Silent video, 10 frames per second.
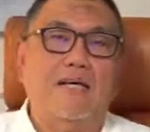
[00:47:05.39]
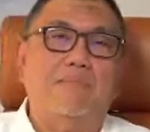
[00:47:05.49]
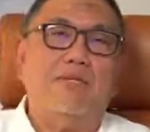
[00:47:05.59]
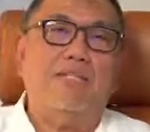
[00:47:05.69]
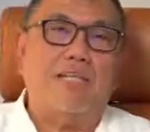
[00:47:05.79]

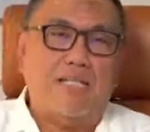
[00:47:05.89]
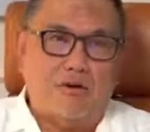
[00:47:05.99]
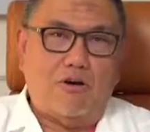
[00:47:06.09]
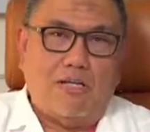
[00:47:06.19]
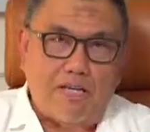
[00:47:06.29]
ablation later
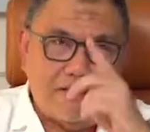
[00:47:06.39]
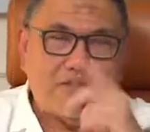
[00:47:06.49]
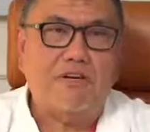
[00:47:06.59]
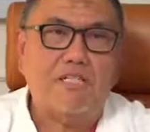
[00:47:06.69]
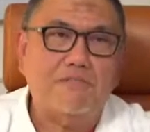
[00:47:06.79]
on if the
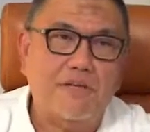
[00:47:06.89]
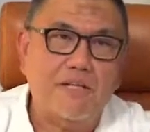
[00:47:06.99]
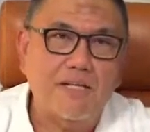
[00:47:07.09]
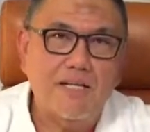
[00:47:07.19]
drugs fail.